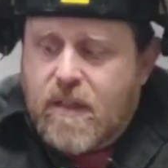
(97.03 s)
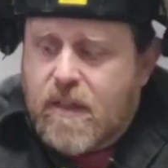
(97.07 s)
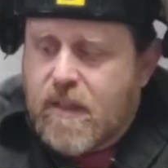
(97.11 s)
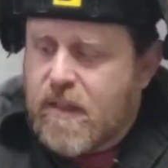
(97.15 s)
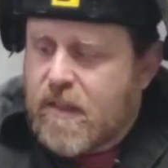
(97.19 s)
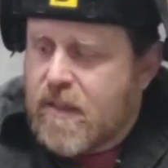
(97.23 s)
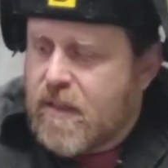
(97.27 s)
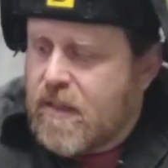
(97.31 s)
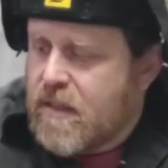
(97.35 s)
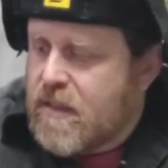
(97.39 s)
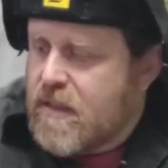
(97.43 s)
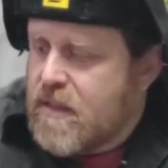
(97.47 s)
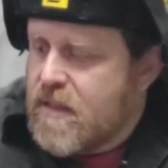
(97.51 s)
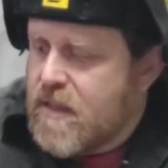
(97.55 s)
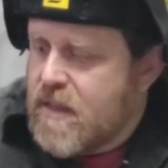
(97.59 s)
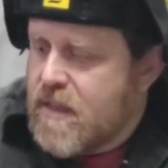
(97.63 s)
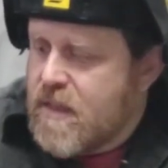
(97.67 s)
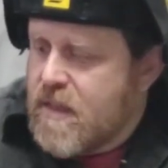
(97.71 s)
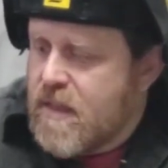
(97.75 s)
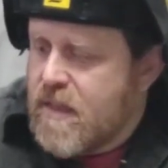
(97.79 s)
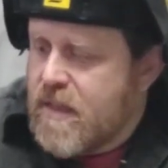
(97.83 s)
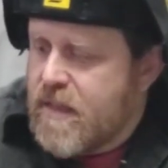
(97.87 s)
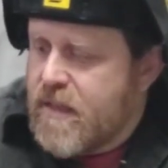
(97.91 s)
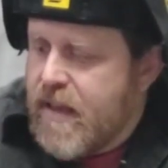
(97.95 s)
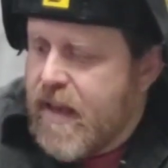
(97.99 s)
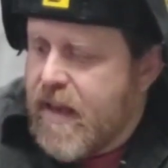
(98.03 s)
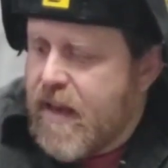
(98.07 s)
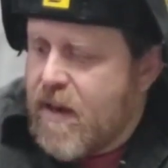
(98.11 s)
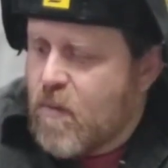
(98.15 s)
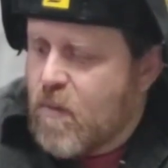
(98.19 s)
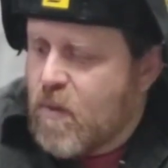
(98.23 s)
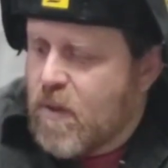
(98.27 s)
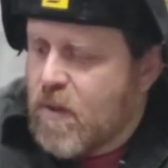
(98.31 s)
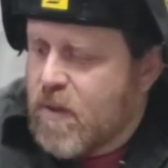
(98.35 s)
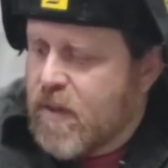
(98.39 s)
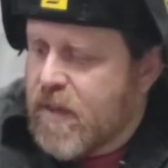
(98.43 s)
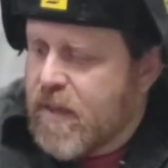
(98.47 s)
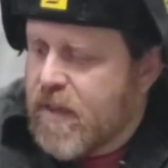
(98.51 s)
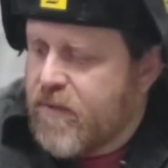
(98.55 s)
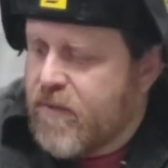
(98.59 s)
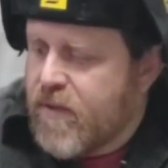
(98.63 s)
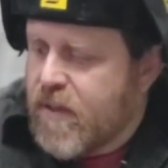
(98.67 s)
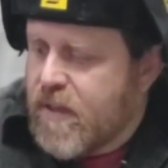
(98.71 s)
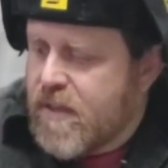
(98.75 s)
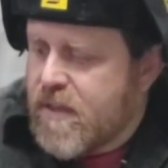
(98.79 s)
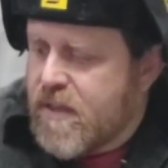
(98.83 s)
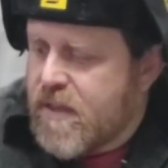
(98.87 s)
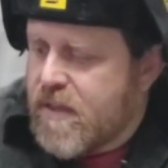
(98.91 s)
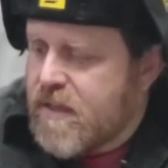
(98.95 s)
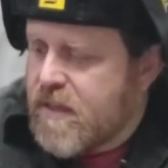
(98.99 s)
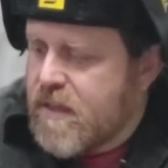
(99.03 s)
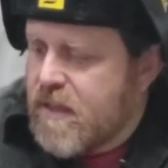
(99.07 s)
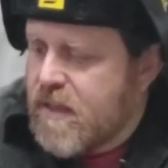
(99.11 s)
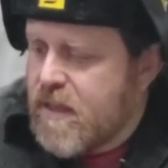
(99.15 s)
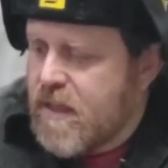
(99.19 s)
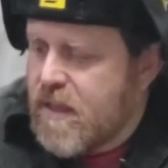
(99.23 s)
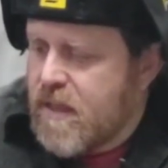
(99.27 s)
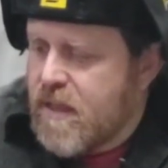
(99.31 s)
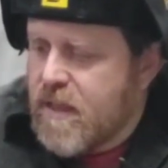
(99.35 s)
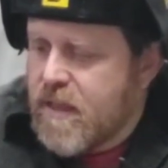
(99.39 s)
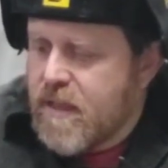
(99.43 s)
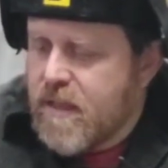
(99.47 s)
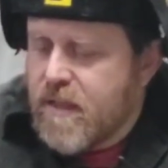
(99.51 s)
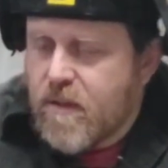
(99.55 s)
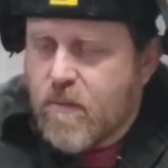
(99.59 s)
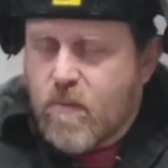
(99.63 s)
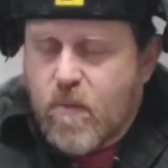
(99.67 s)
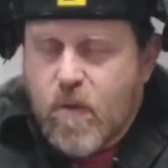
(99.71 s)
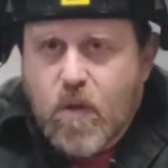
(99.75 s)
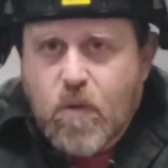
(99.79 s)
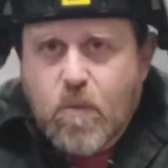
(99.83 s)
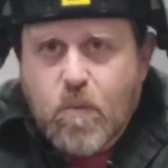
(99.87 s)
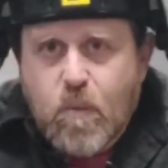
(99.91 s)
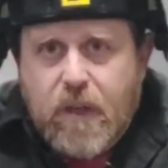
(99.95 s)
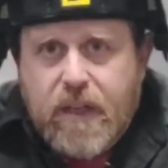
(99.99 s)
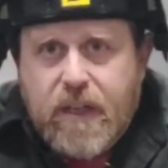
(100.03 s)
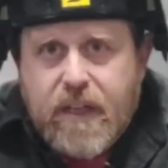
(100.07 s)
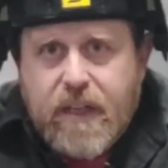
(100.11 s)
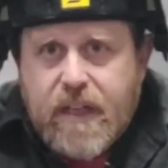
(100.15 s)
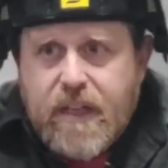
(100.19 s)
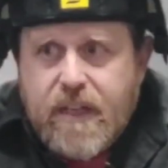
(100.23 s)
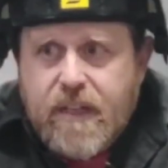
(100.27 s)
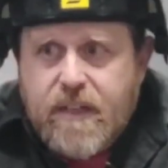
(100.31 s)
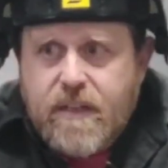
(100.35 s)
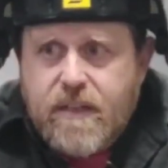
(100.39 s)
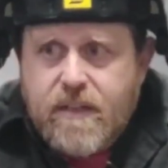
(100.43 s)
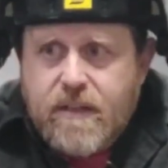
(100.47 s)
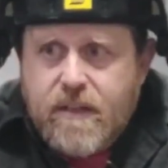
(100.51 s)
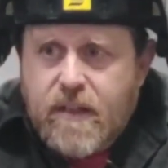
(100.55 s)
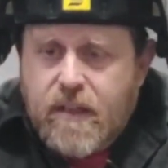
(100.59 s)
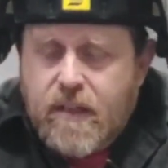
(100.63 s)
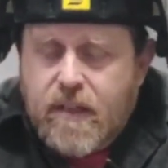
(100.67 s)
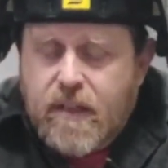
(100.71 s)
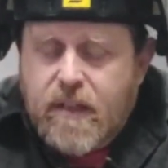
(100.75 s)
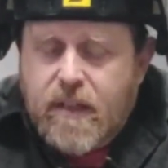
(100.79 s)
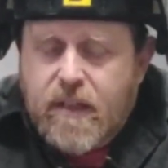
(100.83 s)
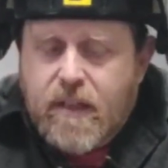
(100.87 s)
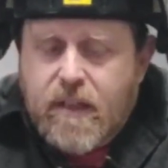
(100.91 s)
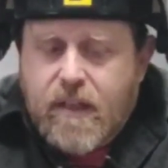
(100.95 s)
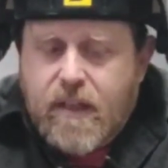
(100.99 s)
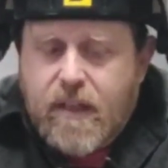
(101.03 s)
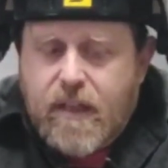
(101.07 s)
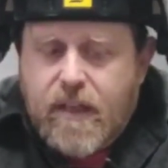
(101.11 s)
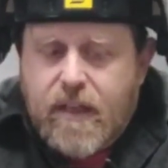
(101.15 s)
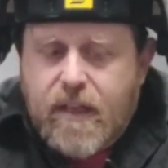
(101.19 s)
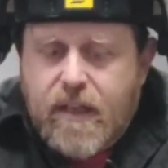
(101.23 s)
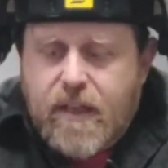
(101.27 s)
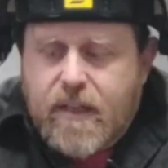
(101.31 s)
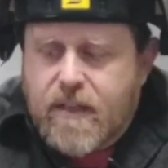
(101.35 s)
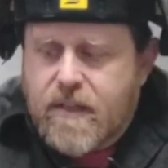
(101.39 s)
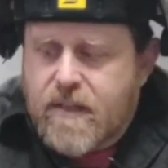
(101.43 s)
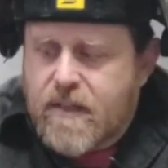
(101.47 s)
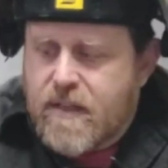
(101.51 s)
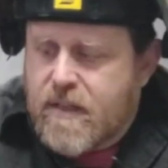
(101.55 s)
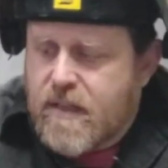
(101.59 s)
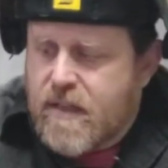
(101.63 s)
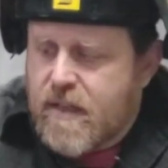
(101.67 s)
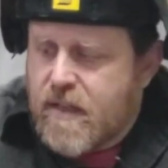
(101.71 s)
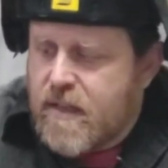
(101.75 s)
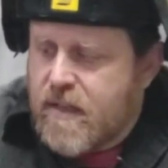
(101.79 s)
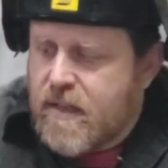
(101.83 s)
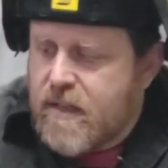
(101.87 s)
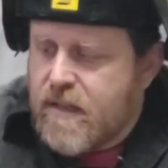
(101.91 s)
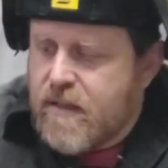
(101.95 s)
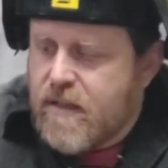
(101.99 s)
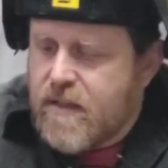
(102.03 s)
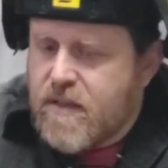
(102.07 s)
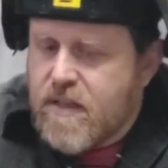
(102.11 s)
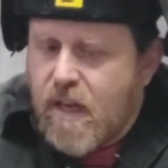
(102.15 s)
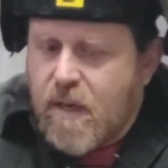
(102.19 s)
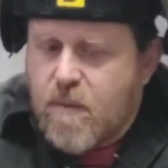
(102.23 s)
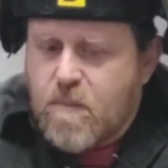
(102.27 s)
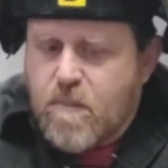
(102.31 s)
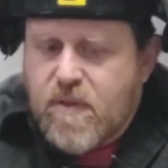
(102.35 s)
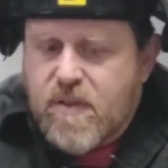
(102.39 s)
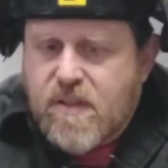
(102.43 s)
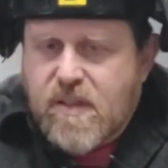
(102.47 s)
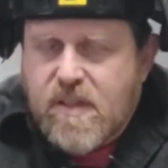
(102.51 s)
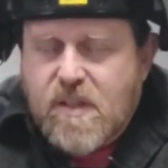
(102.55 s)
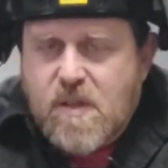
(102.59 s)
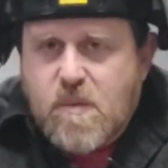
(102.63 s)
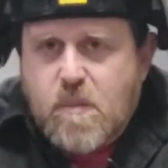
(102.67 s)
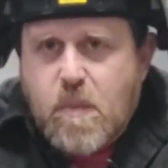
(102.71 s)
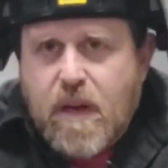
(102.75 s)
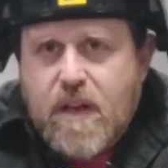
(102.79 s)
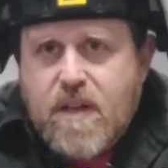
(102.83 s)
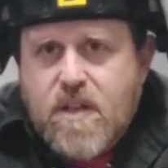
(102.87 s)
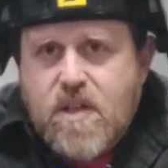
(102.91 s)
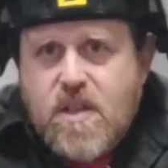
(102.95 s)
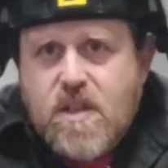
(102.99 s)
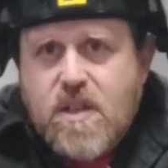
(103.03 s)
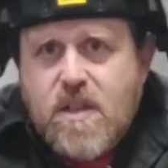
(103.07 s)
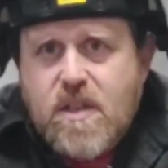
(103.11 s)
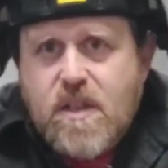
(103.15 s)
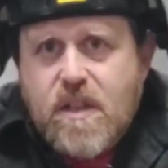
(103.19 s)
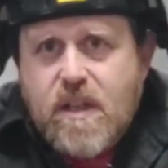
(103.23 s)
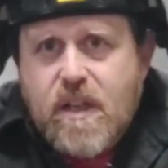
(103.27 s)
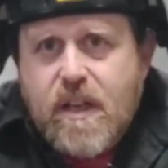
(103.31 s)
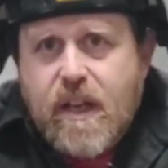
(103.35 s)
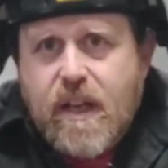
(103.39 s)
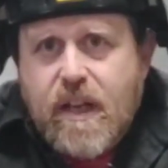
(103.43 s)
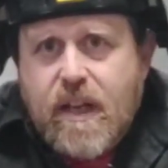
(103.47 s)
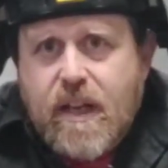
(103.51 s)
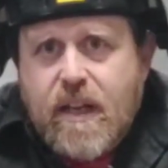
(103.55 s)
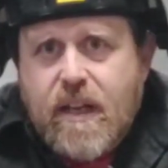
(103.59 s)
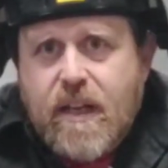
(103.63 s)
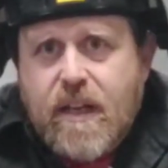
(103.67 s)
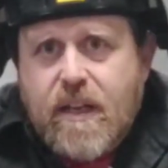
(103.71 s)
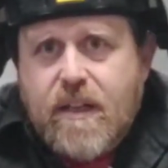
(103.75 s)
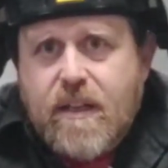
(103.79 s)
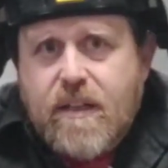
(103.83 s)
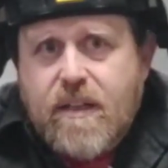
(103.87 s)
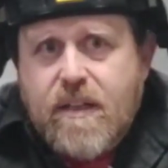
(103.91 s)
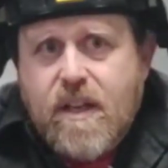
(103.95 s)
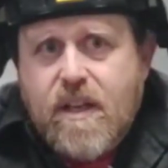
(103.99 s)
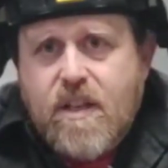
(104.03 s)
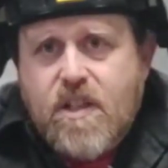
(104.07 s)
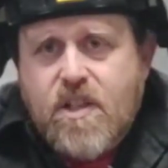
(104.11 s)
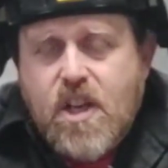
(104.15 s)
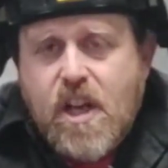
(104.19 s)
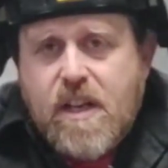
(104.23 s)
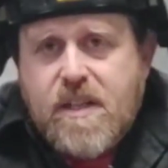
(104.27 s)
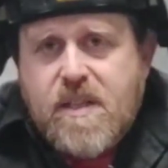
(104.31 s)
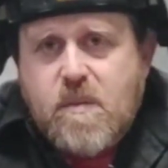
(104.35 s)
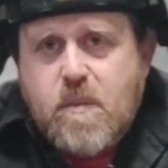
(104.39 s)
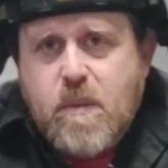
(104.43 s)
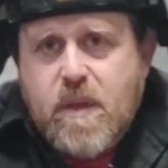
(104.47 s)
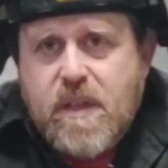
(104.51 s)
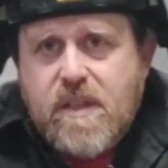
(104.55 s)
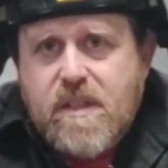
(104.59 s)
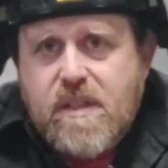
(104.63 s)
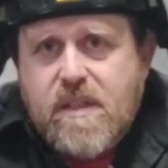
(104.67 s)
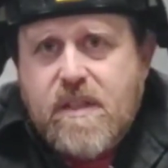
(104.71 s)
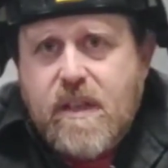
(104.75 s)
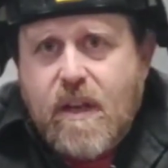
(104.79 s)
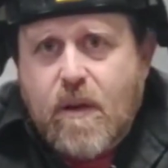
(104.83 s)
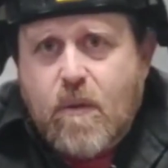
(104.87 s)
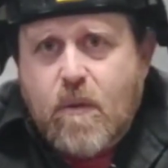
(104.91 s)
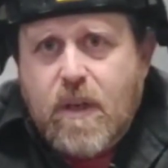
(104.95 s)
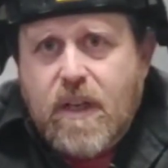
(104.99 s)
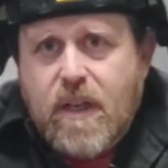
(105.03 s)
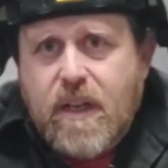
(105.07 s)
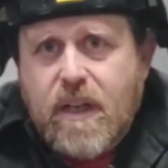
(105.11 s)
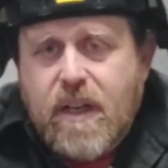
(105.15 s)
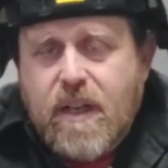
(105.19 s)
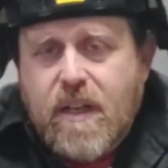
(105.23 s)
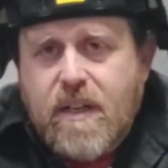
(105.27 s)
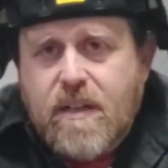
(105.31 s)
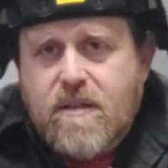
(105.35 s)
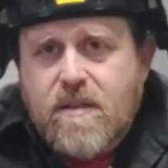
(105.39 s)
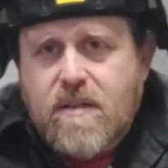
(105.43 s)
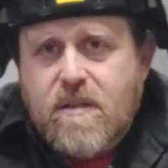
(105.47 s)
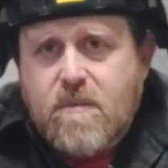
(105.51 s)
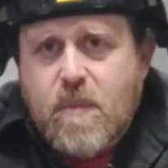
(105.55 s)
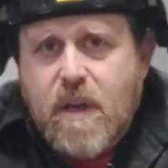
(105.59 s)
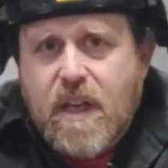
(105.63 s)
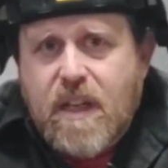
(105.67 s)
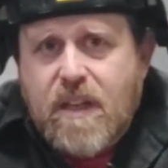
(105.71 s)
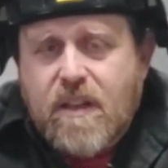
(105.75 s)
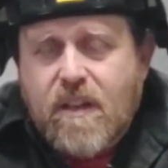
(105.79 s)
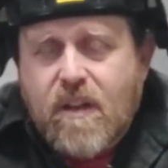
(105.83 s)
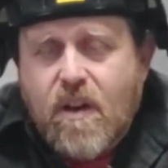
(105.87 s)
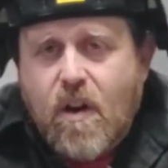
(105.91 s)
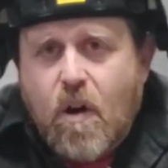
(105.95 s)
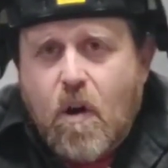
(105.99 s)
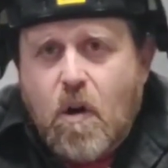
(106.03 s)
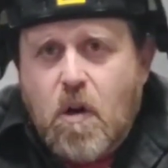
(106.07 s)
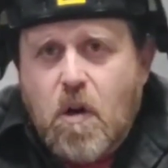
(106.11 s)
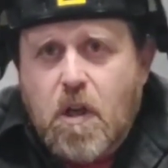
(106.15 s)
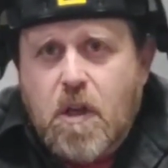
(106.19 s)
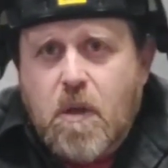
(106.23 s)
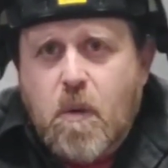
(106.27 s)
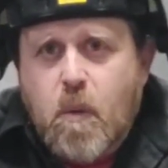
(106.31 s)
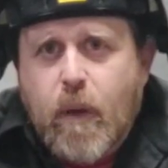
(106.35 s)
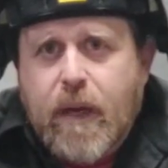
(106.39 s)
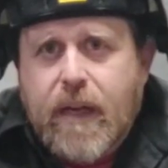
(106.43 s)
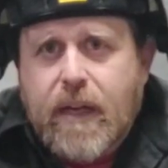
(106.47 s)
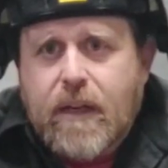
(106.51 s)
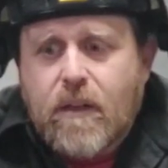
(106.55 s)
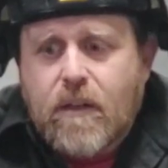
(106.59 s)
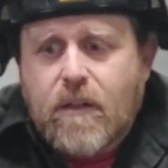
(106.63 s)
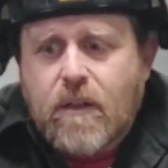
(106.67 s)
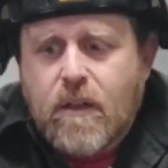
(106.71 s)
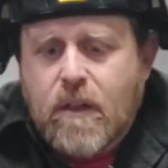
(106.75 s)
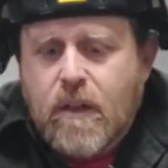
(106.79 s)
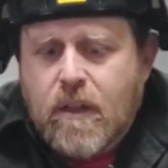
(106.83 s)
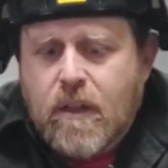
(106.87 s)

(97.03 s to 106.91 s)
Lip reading: and that will give us the room we need and the type of suspension and adjustments that we need to make the car hook well